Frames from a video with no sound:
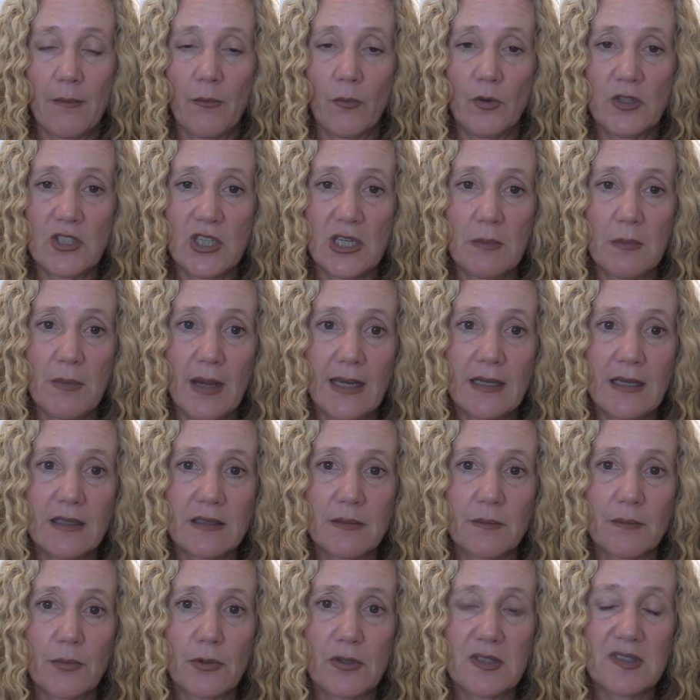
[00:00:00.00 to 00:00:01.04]
which he
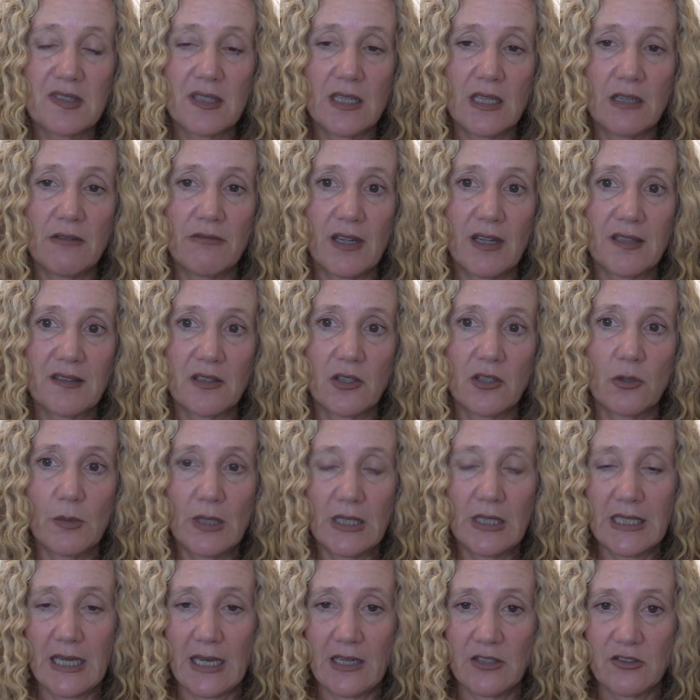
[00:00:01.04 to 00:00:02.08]
might perceive as a
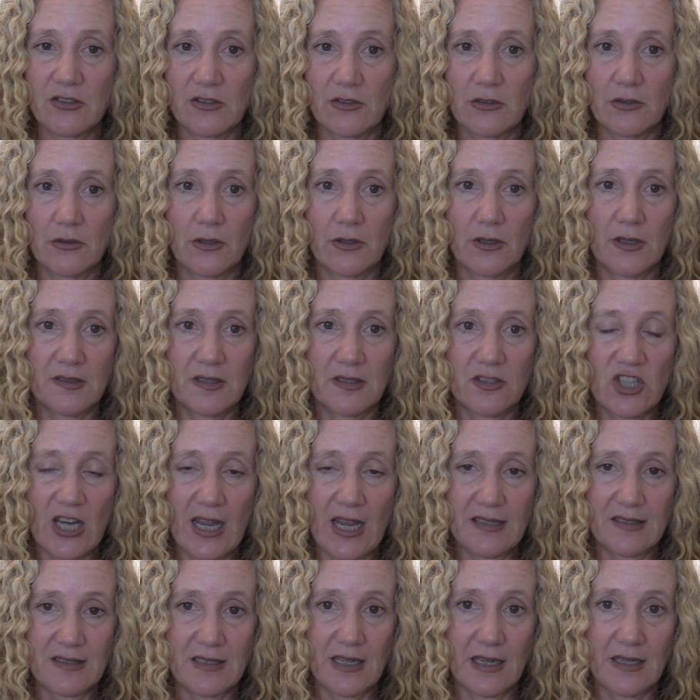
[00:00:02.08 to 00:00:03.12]
humiliation or as a
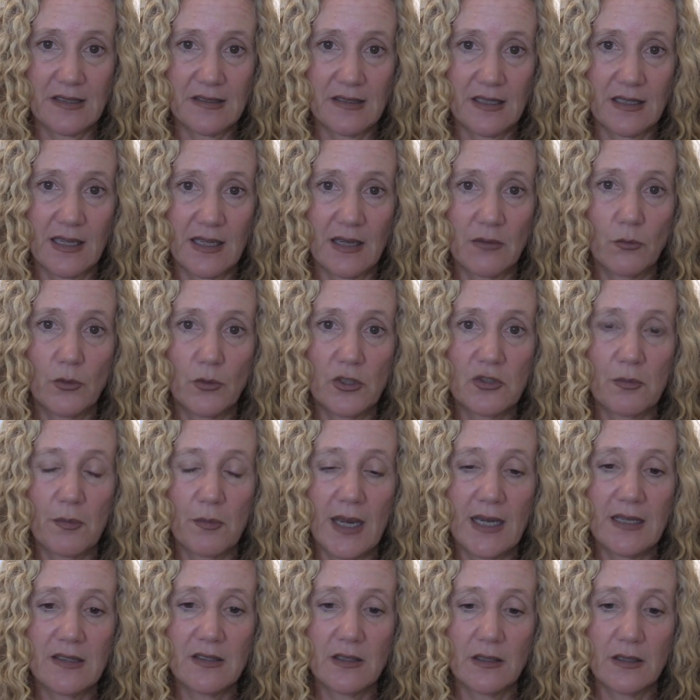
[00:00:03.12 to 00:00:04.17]
chastising, and which
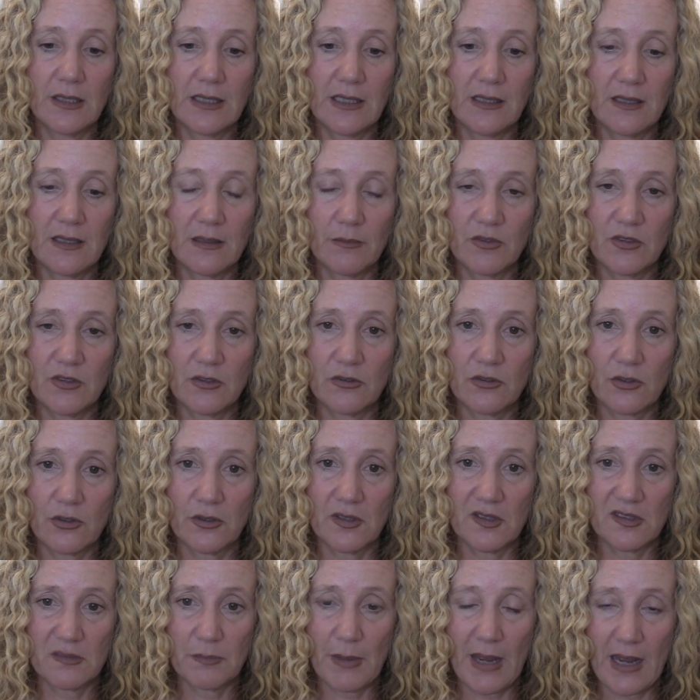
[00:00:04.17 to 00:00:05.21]
might lead him to
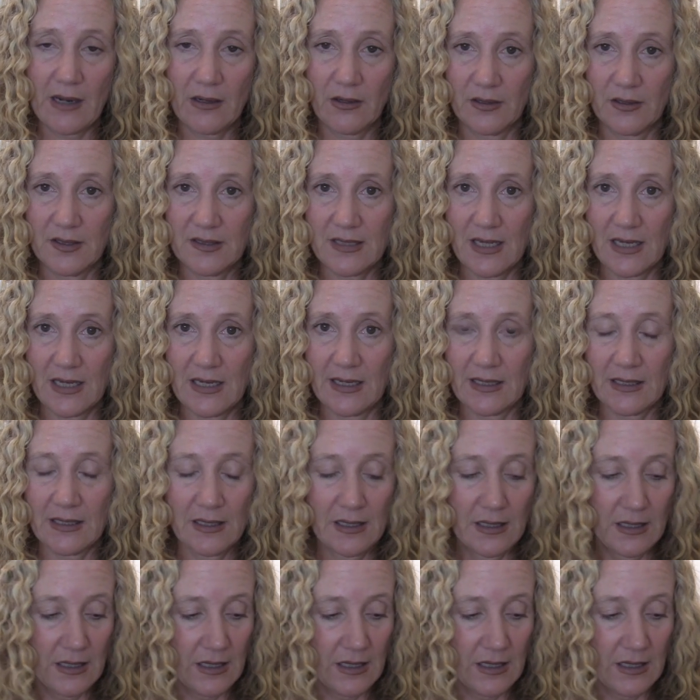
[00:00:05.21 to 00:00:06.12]
turn his back on SADC.